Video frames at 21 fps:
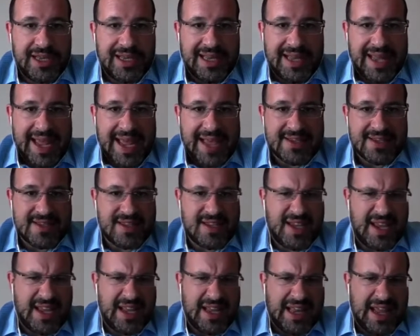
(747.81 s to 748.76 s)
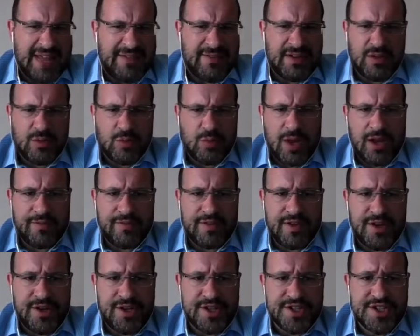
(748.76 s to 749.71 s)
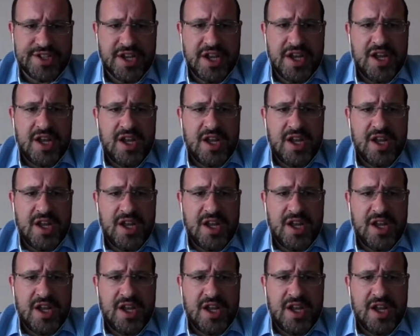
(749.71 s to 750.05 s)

last 11, 12 years,